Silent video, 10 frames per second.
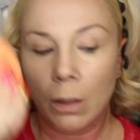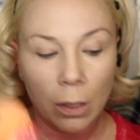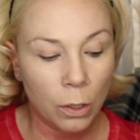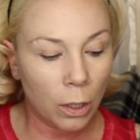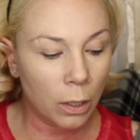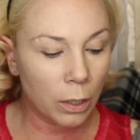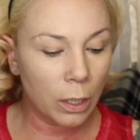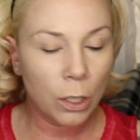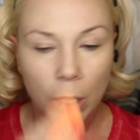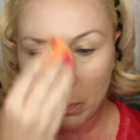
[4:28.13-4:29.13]
The Tarte
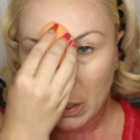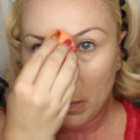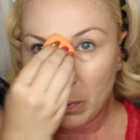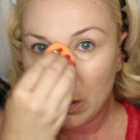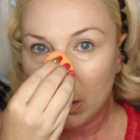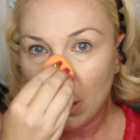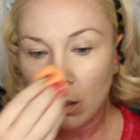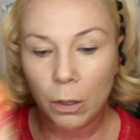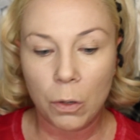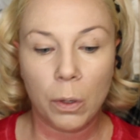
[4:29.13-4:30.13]
Shape Tape
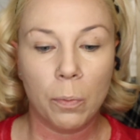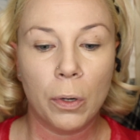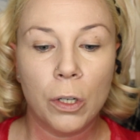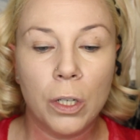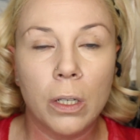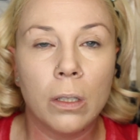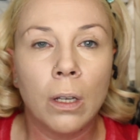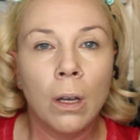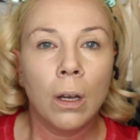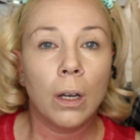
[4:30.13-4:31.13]
Concealer you can purchase
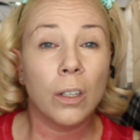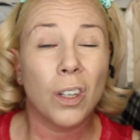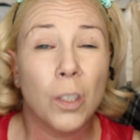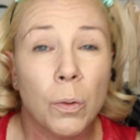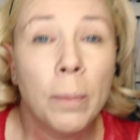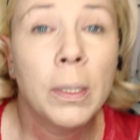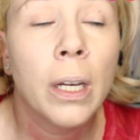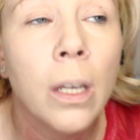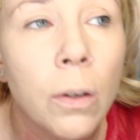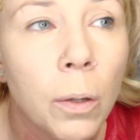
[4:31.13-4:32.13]
on Tarte's
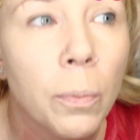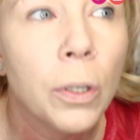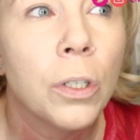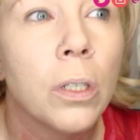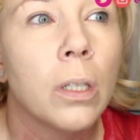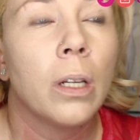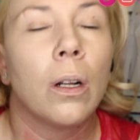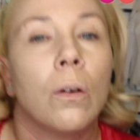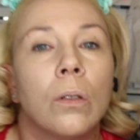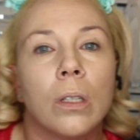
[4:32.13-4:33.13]
website. You can purchase it
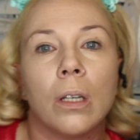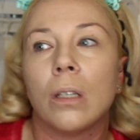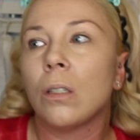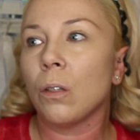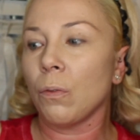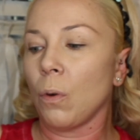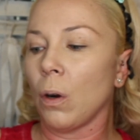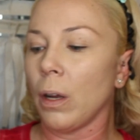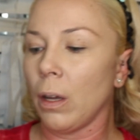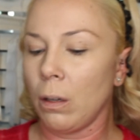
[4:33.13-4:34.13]
at Ulta,
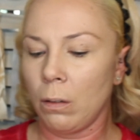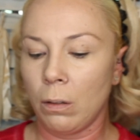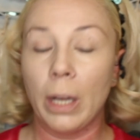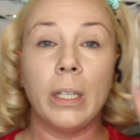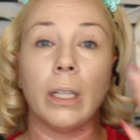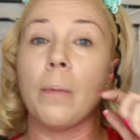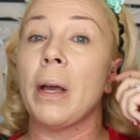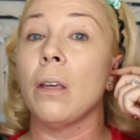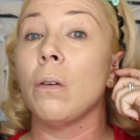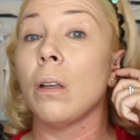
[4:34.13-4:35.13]
Sephora. I take that
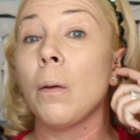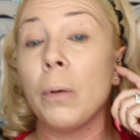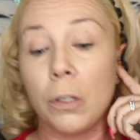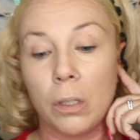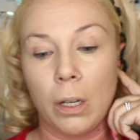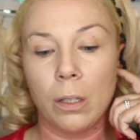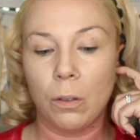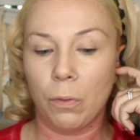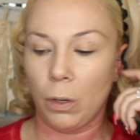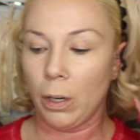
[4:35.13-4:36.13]
back, you cannot purchase it at
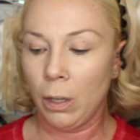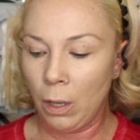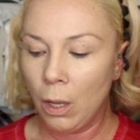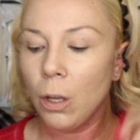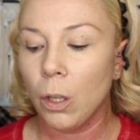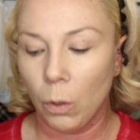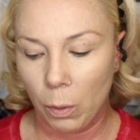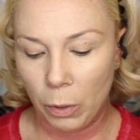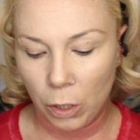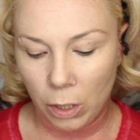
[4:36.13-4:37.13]
Sephora. You can
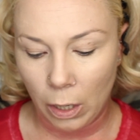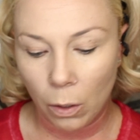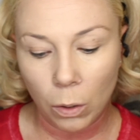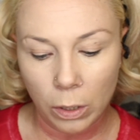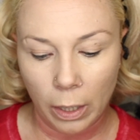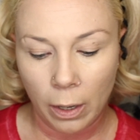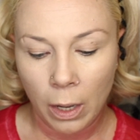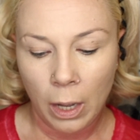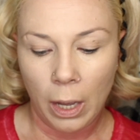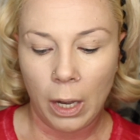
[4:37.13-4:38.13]
only purchase it at Ulta.
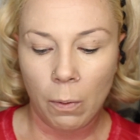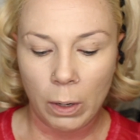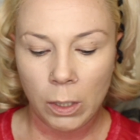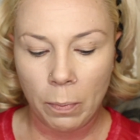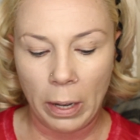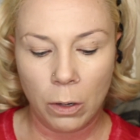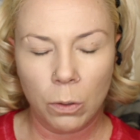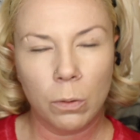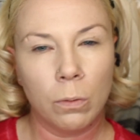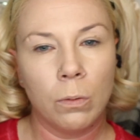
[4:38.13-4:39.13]
And it runs
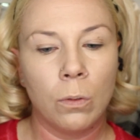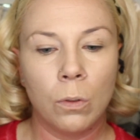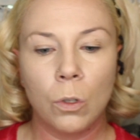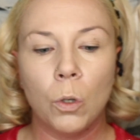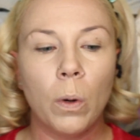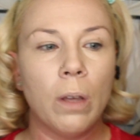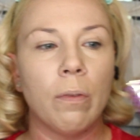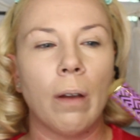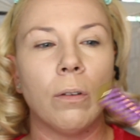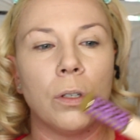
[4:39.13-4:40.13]
about
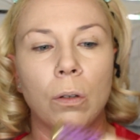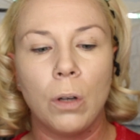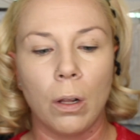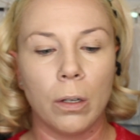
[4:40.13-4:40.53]
$25 or so.